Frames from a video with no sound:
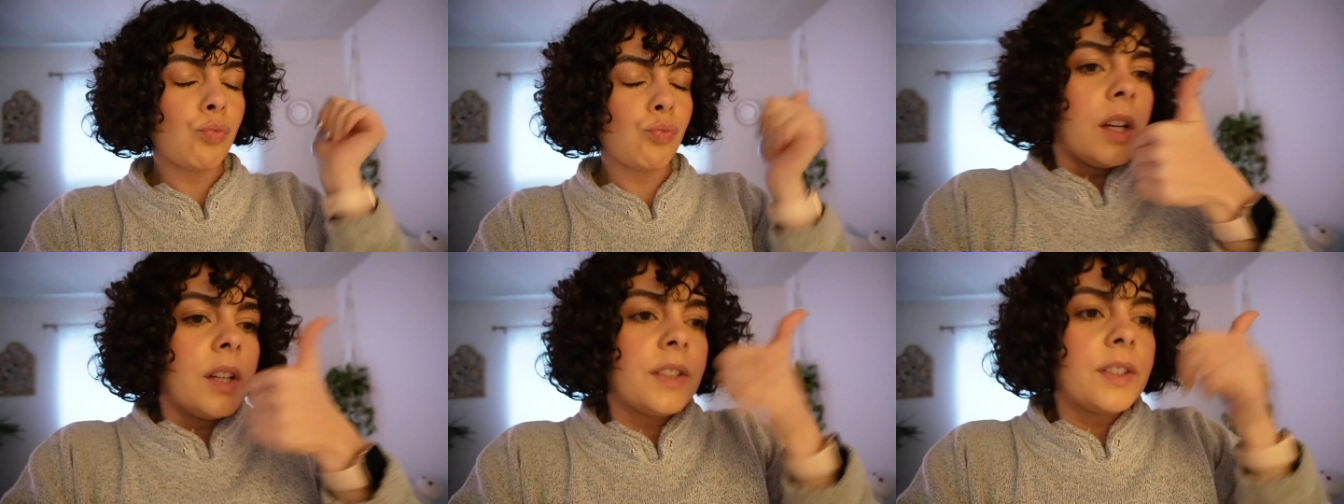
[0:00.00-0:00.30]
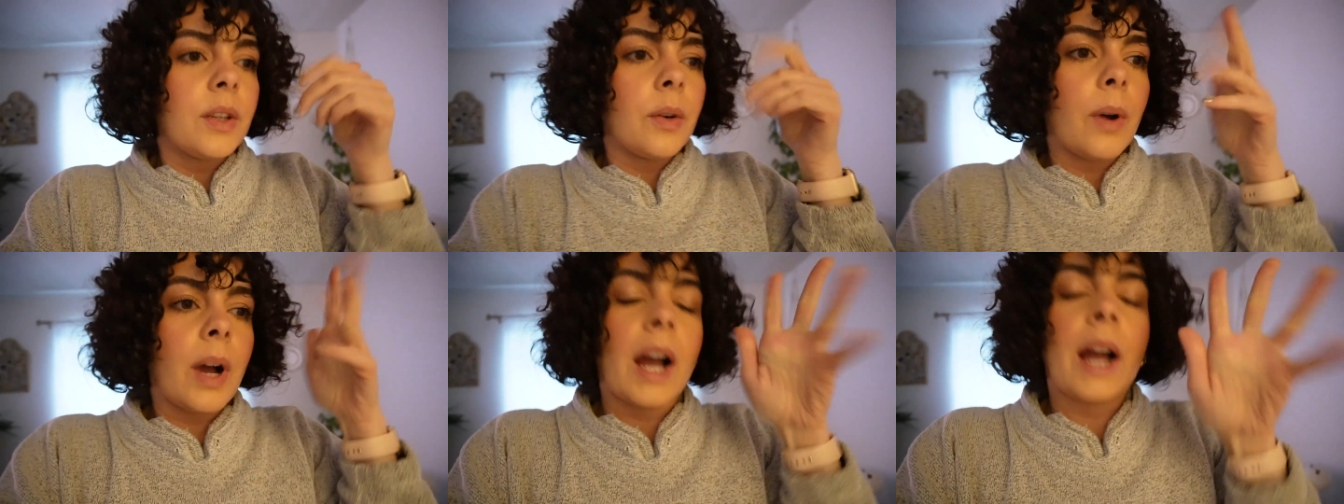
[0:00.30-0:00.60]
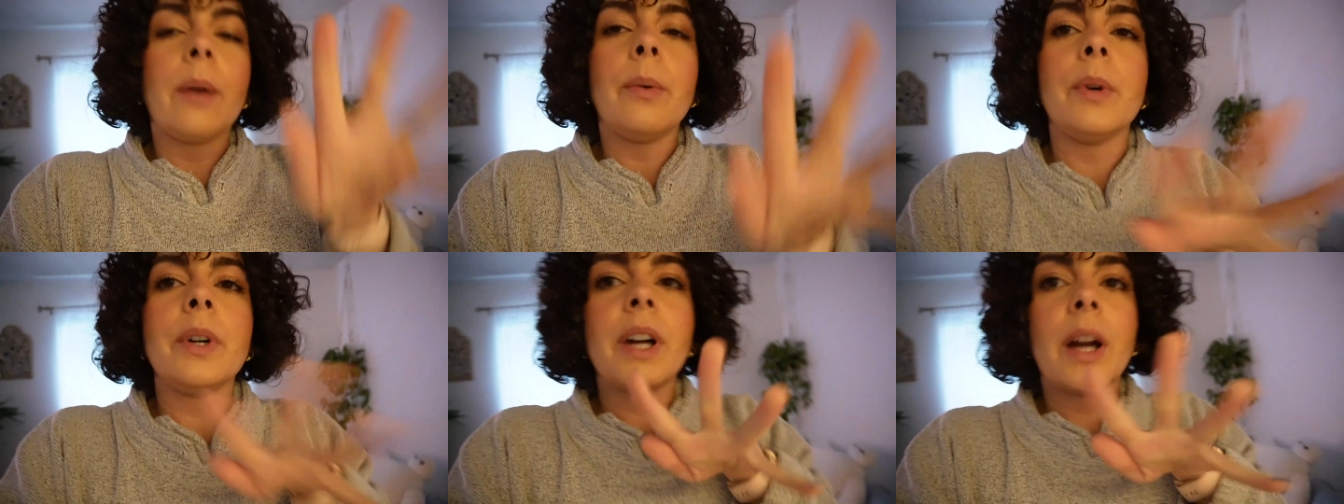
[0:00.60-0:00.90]
So I
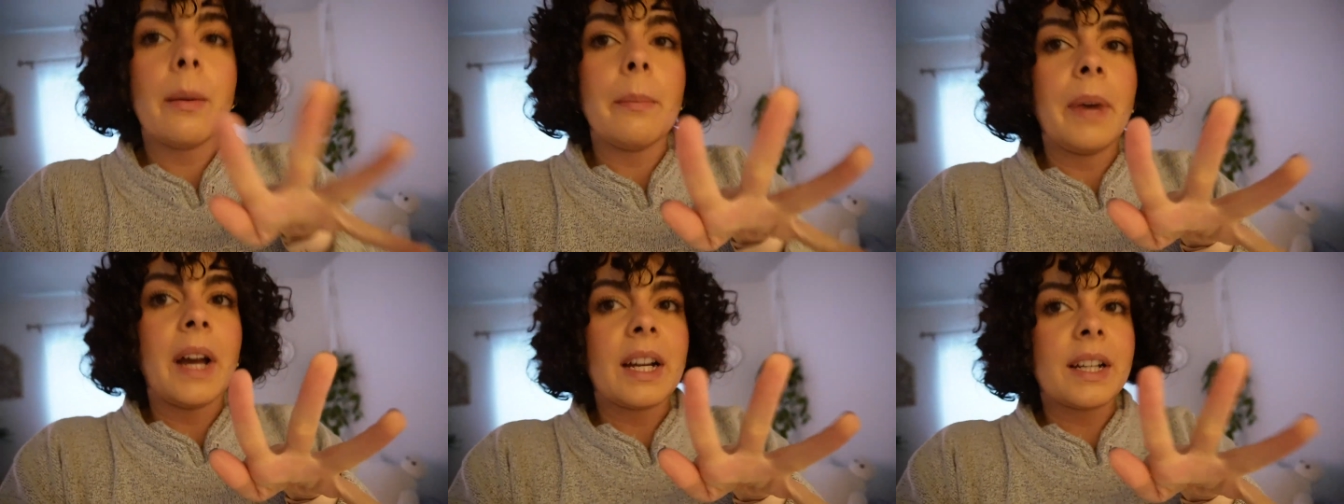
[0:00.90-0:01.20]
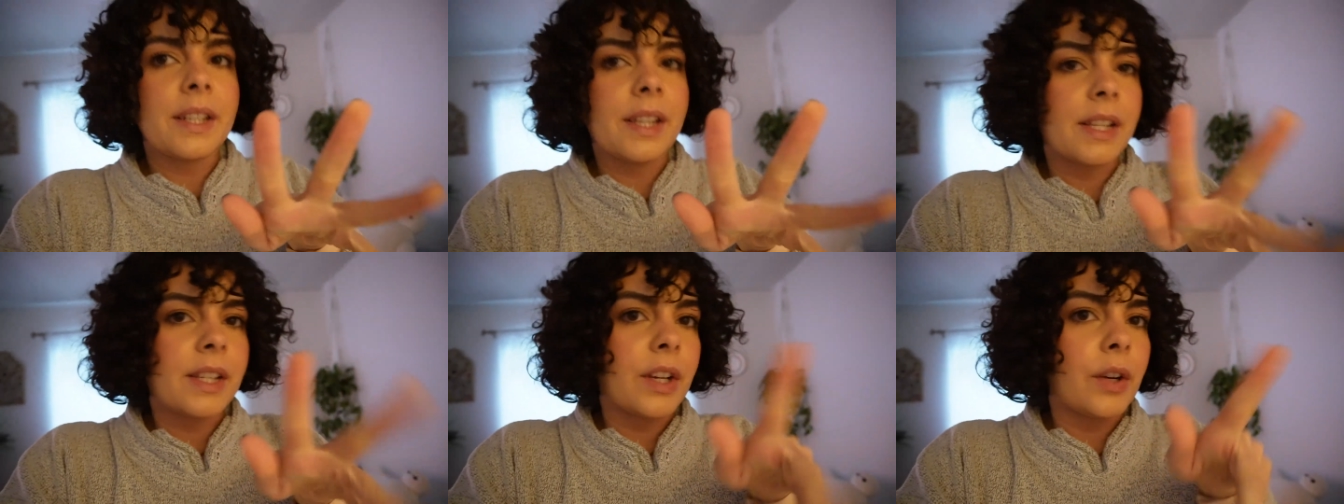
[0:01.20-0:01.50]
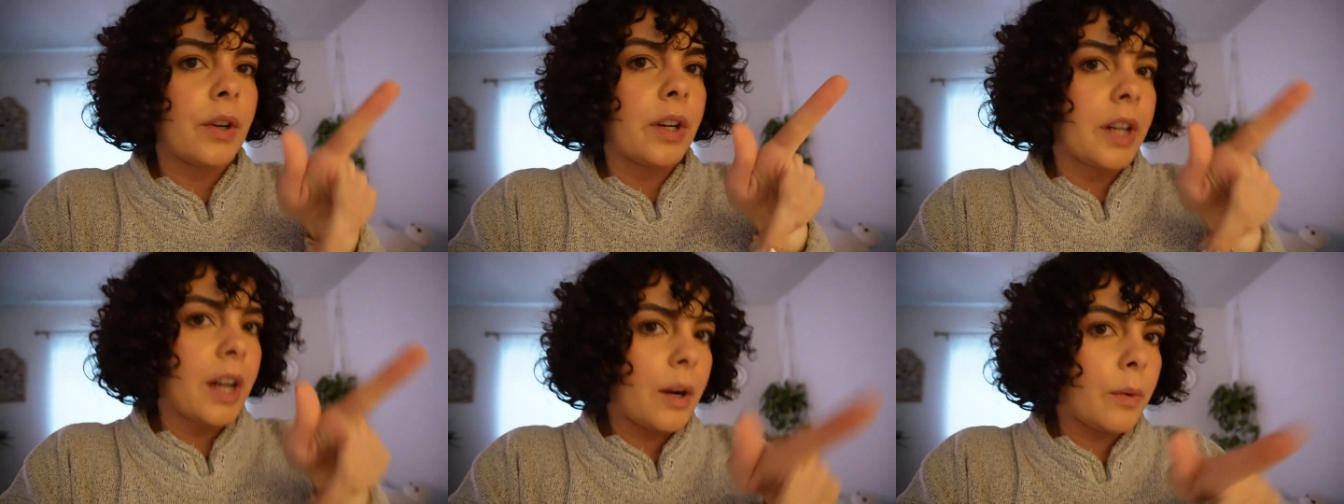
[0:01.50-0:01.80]
will come back, since I
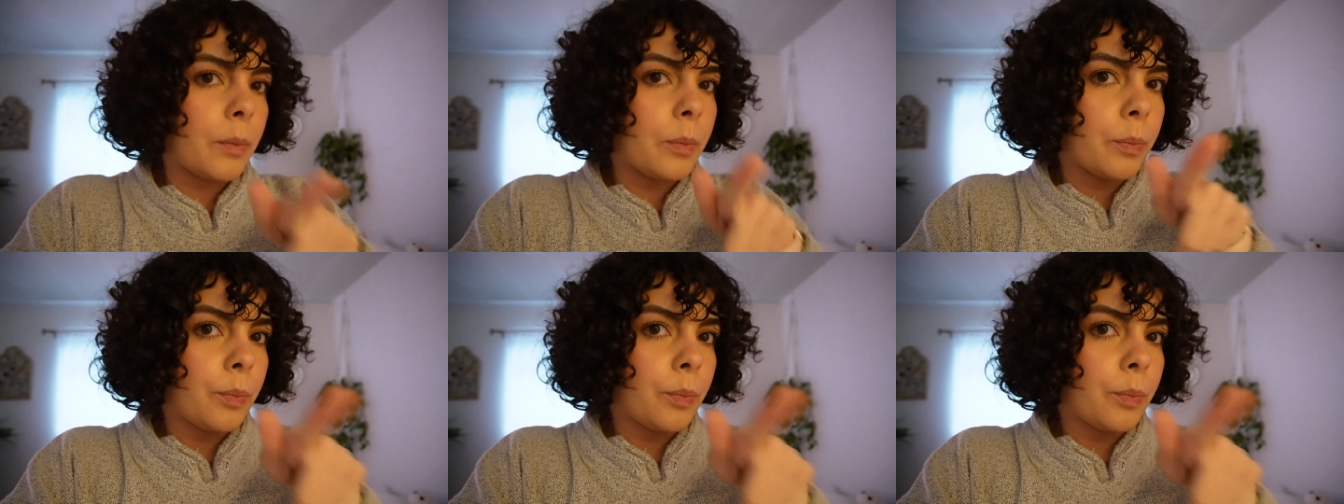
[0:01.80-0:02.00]
already got